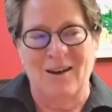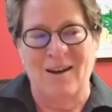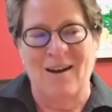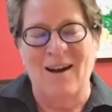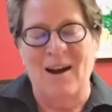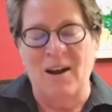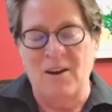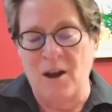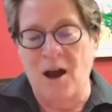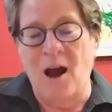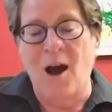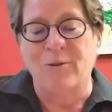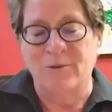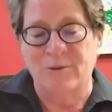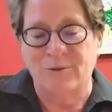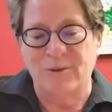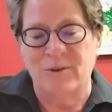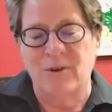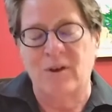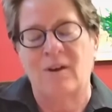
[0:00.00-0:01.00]

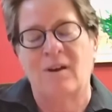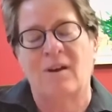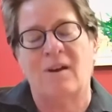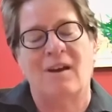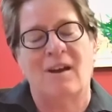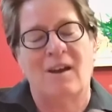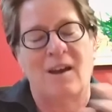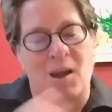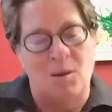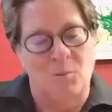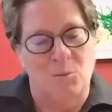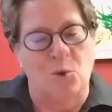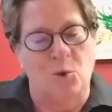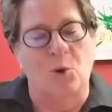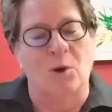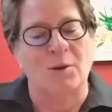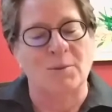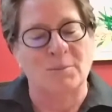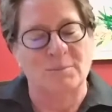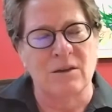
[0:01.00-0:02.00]
enough and
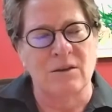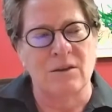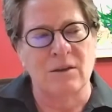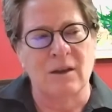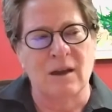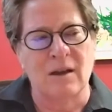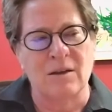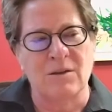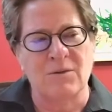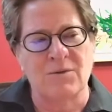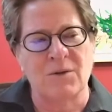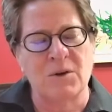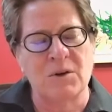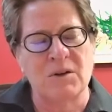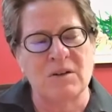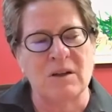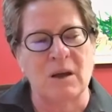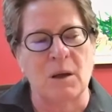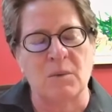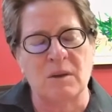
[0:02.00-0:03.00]
more. That's the
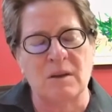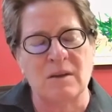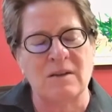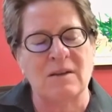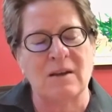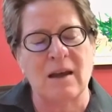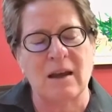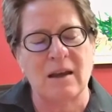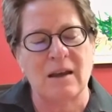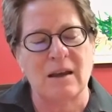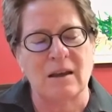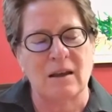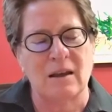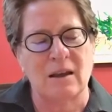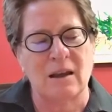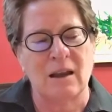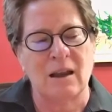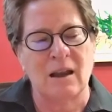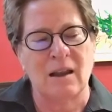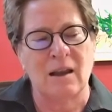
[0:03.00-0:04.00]
first step. The second,
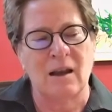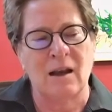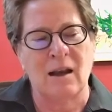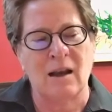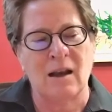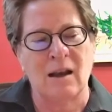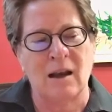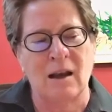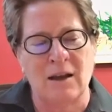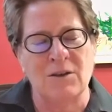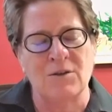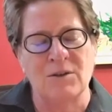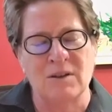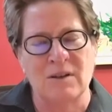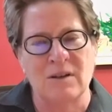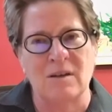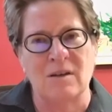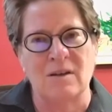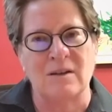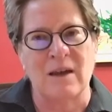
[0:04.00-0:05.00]
and I do
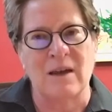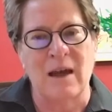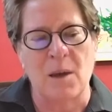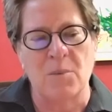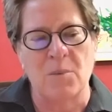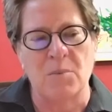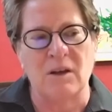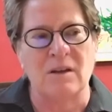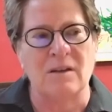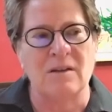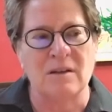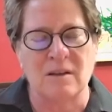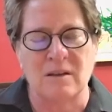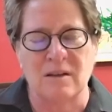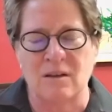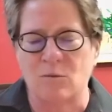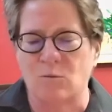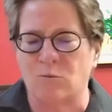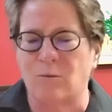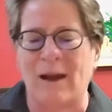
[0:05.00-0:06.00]
see this happening, is just
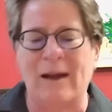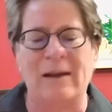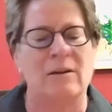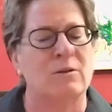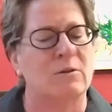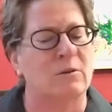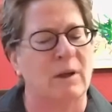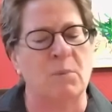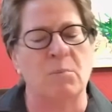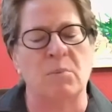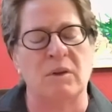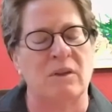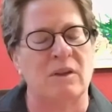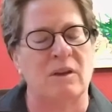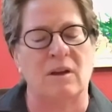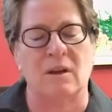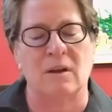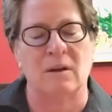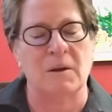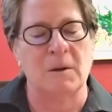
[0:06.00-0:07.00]
this radical
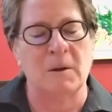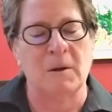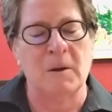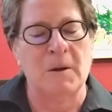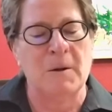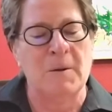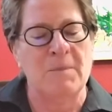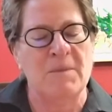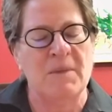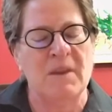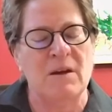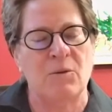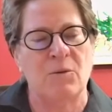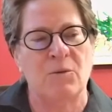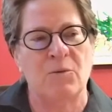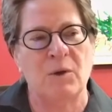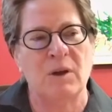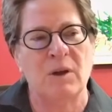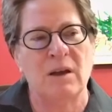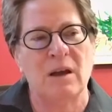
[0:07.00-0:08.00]
empathy. That
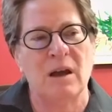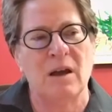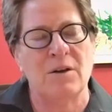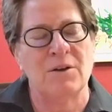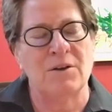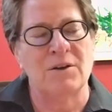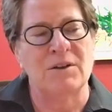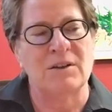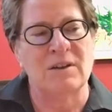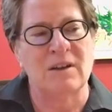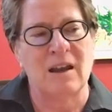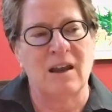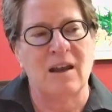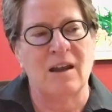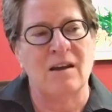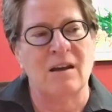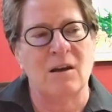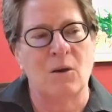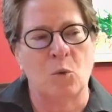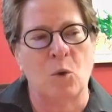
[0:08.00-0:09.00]
if we
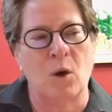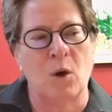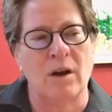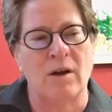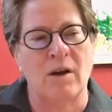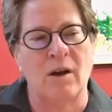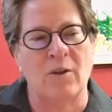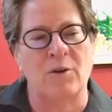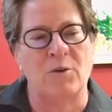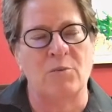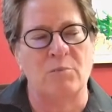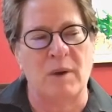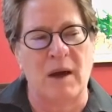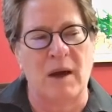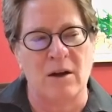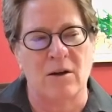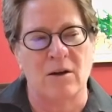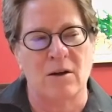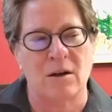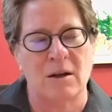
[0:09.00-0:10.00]
understand one another
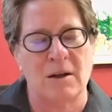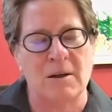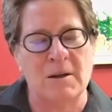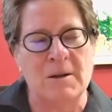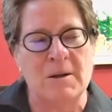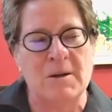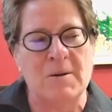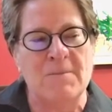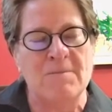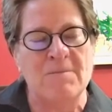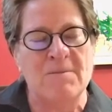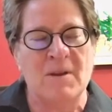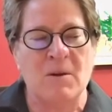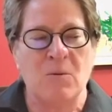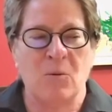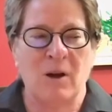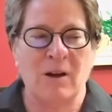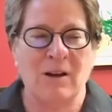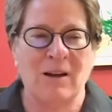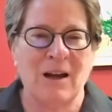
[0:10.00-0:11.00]
better,
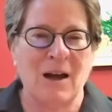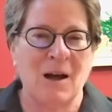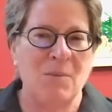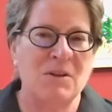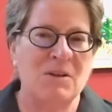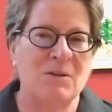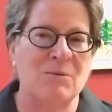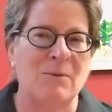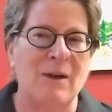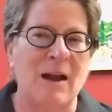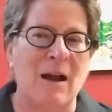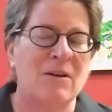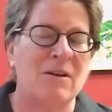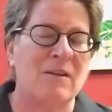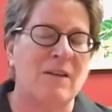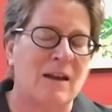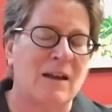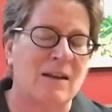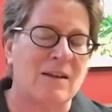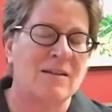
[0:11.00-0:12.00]
that what comes around
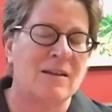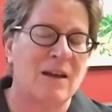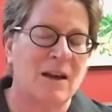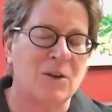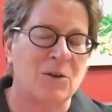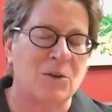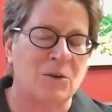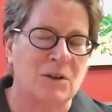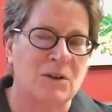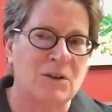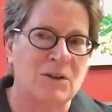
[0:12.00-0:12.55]
in that cycle is